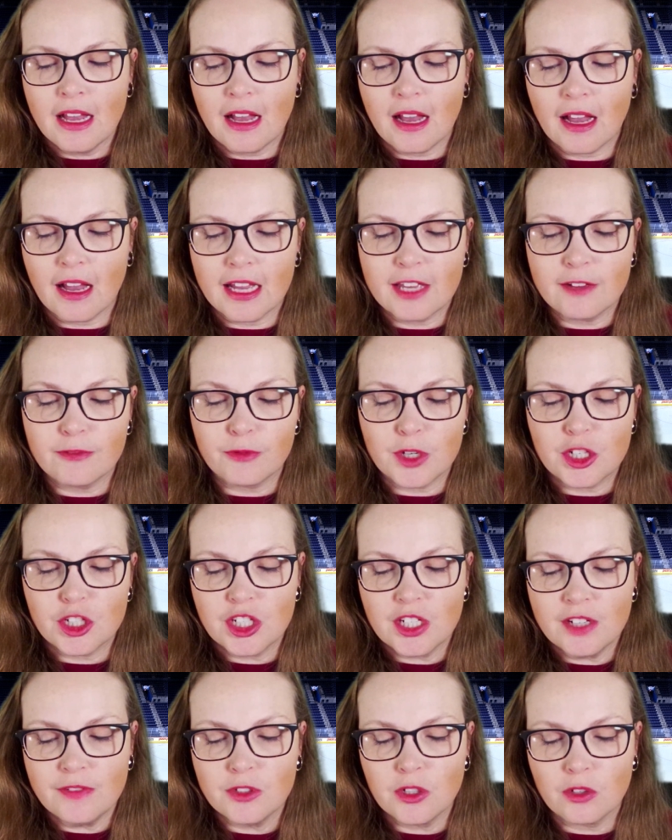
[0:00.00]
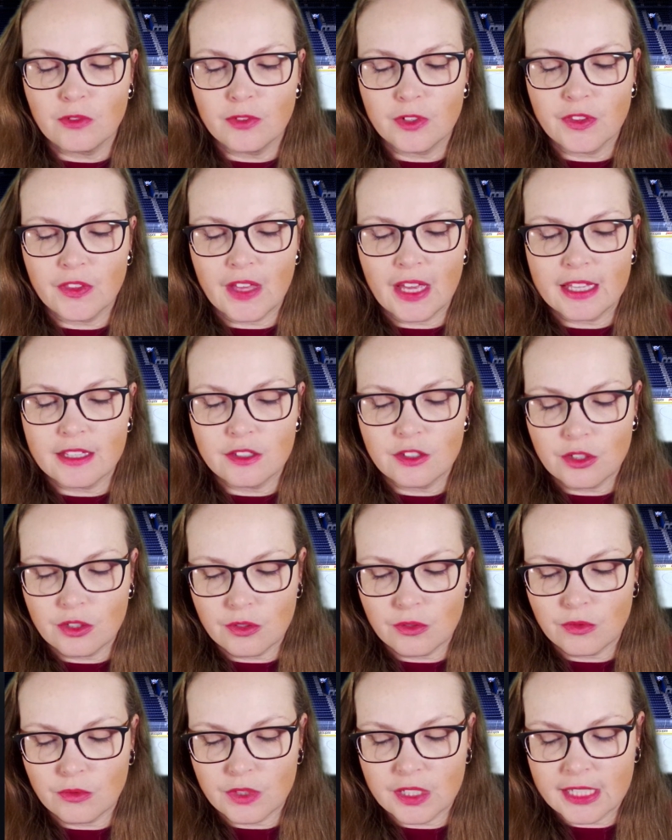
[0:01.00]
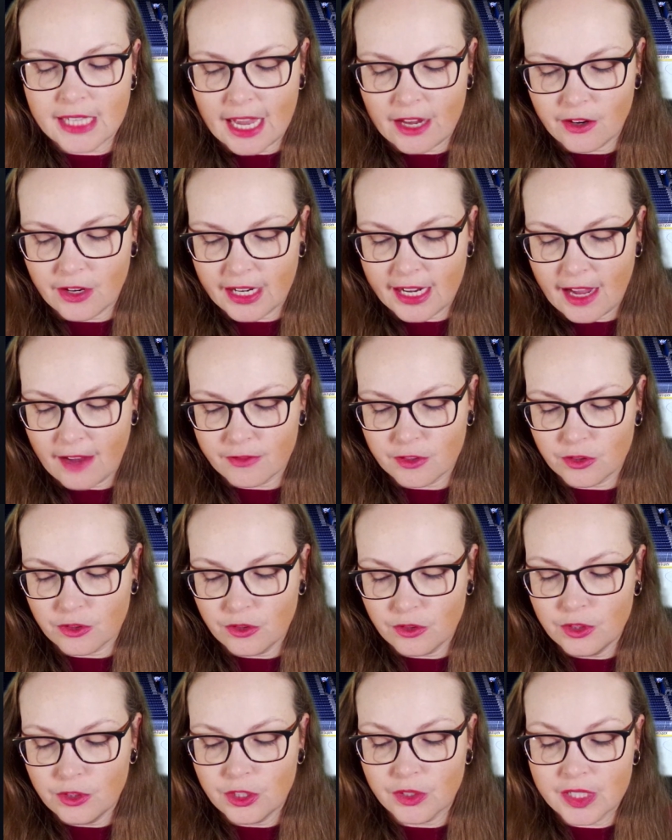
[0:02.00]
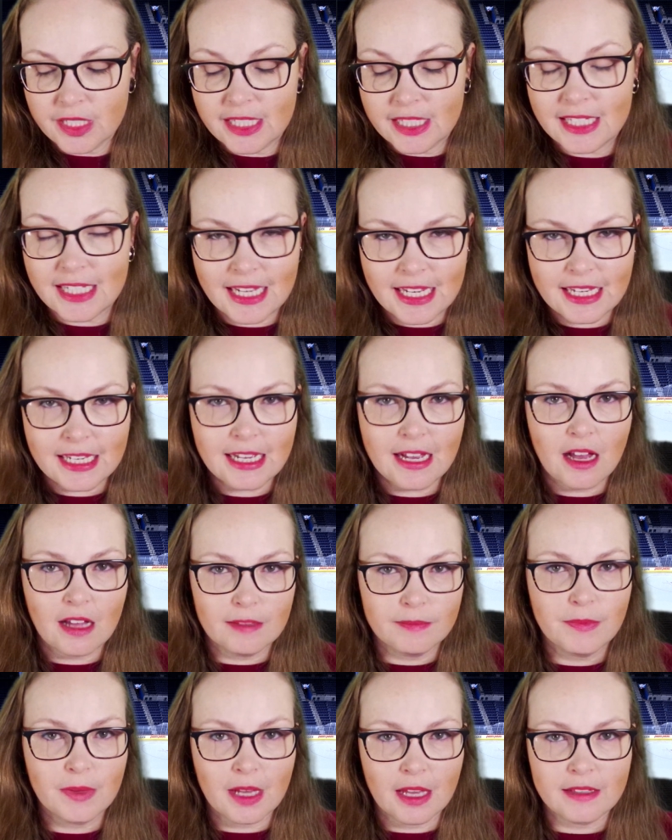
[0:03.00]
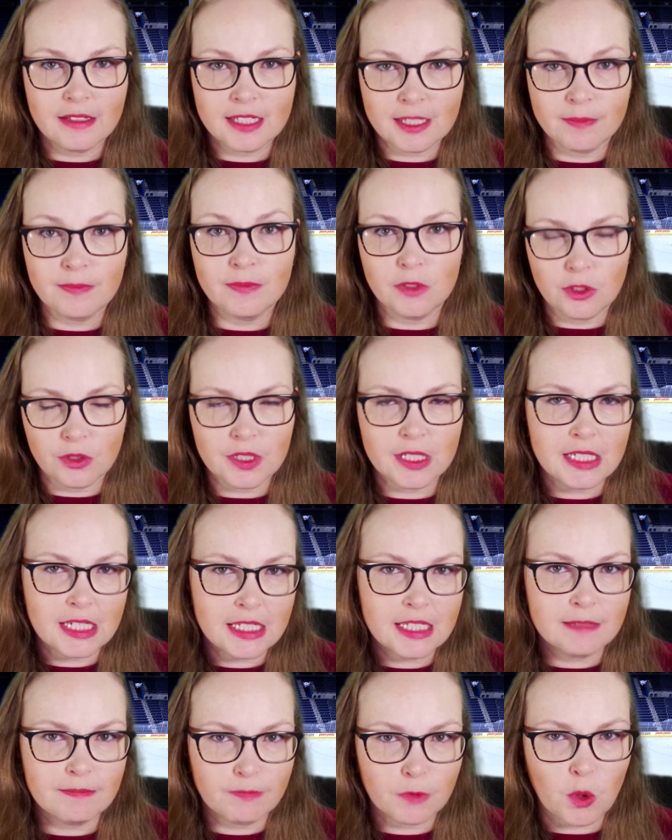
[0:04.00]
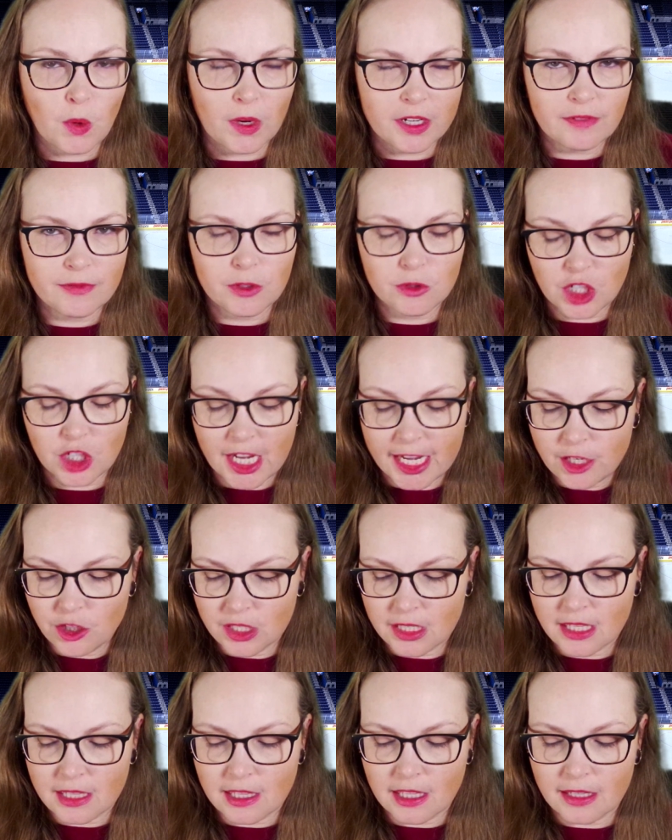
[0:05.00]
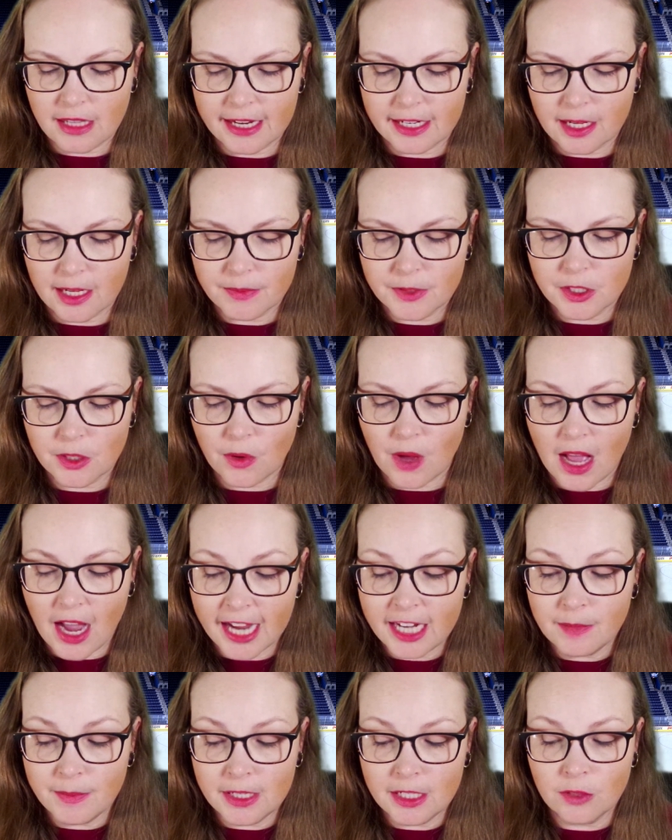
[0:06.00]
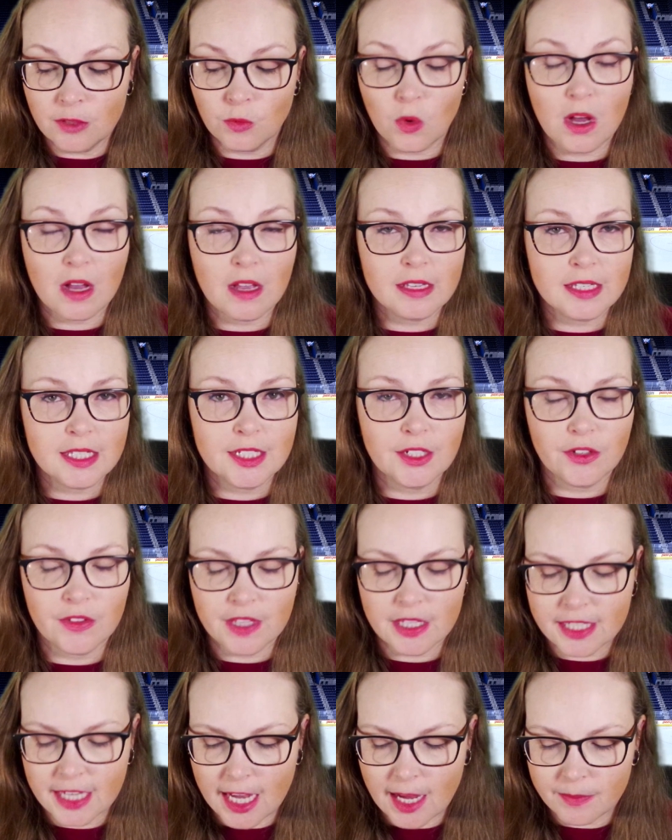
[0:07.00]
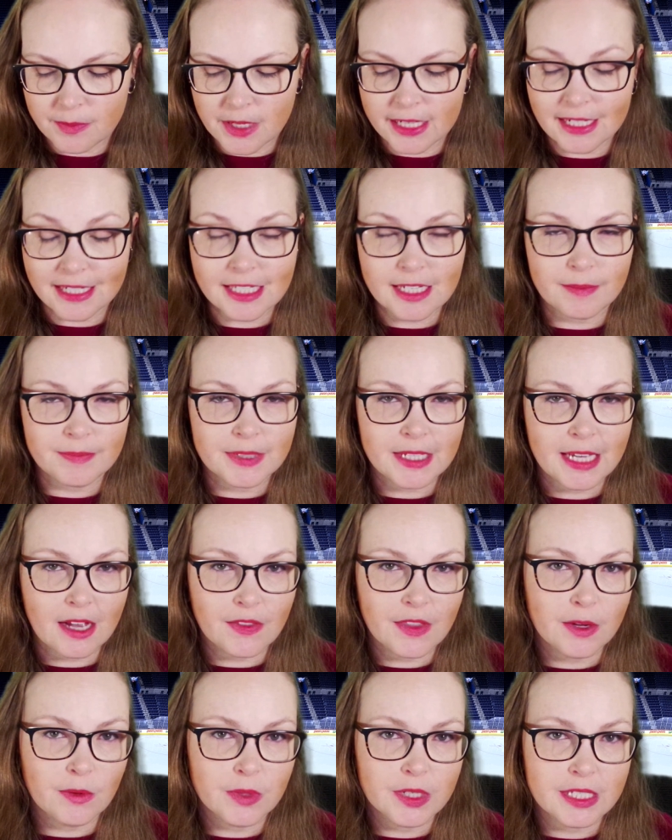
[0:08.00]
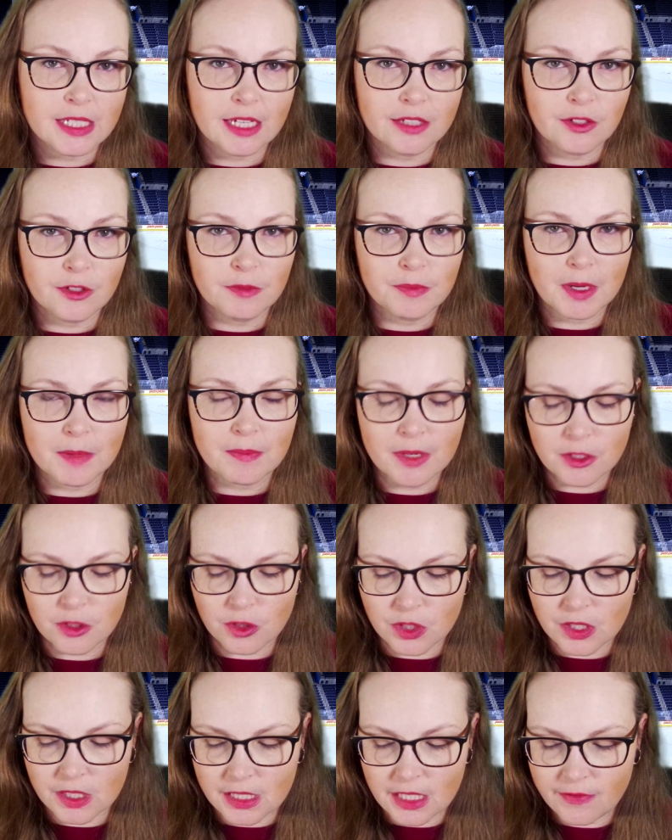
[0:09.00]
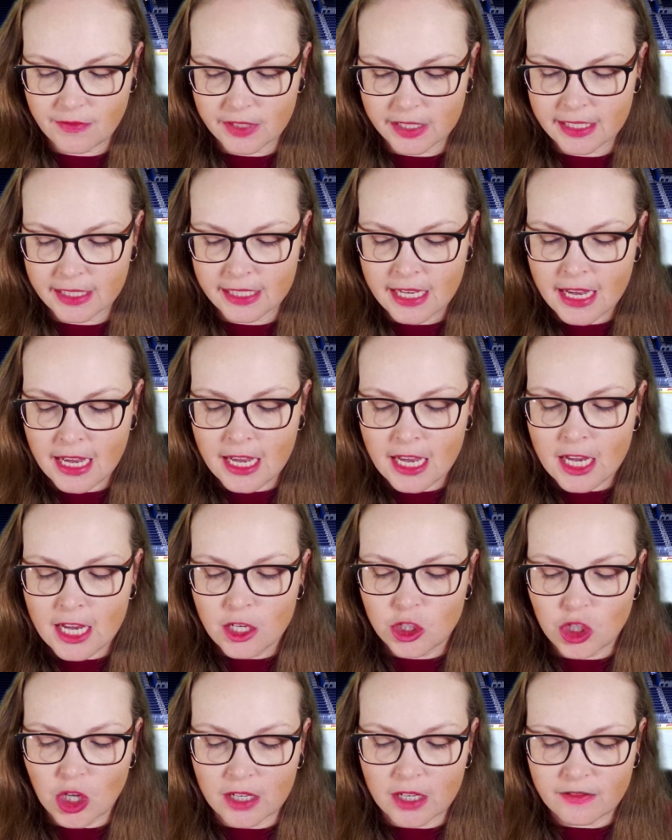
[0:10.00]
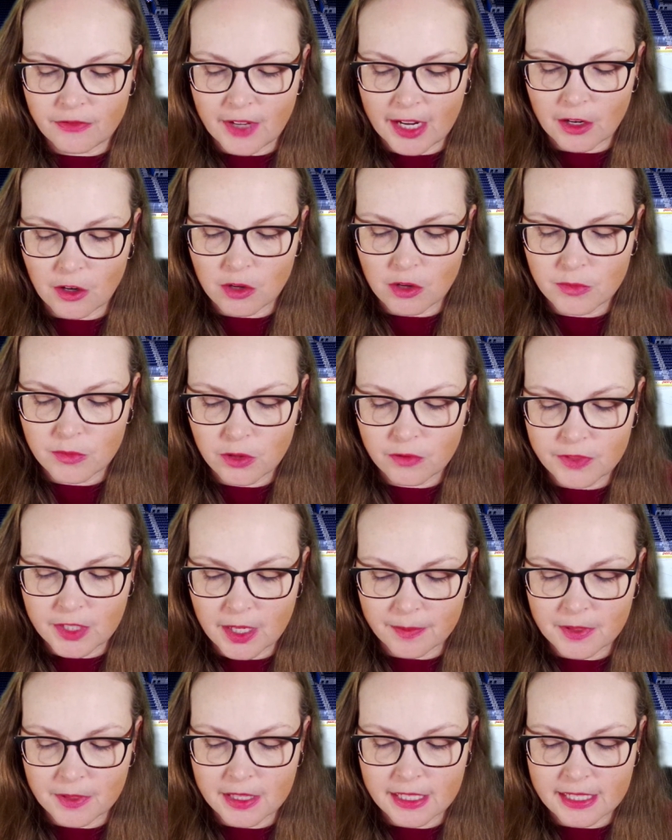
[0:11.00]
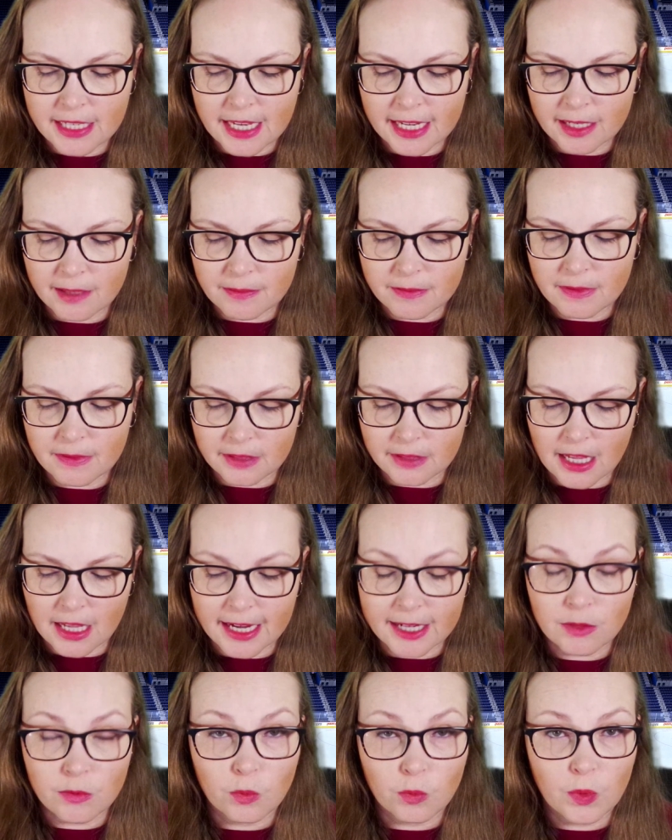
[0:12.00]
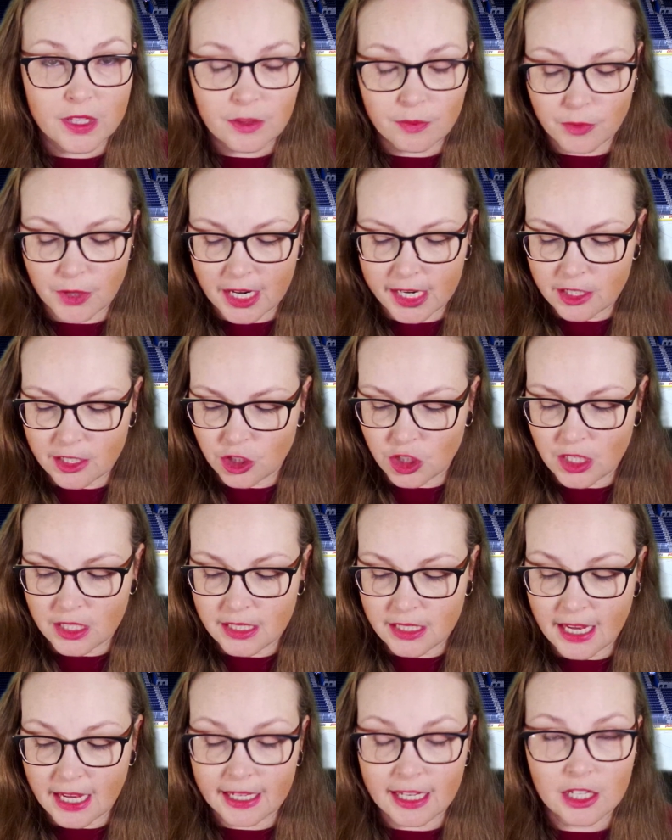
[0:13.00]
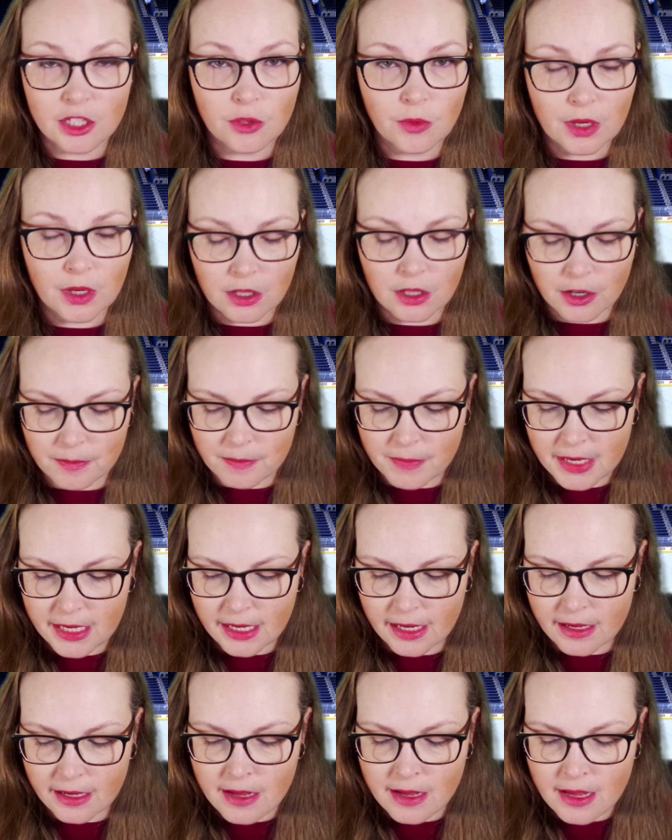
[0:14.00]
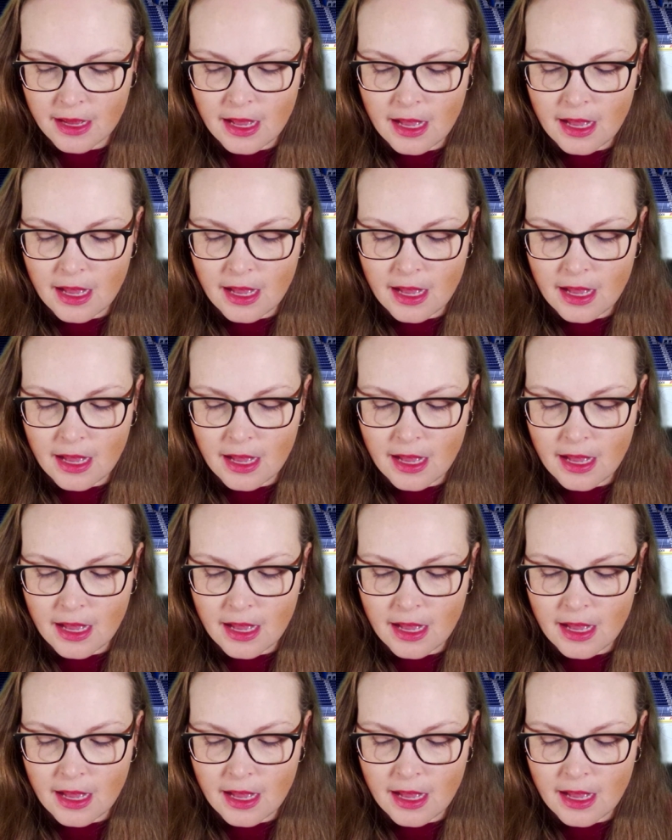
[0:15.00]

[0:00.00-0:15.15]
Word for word: Uh, if we shift over then to Saturday afternoon, you'll see uh, uh, some you'll see quite a few changes in the lineup. So Heineman and Waugh still on the top line, except now they were centered by Mitchell Stevens. Sean Farrell moved up to the second line with Branna Gignac and Joel Armia.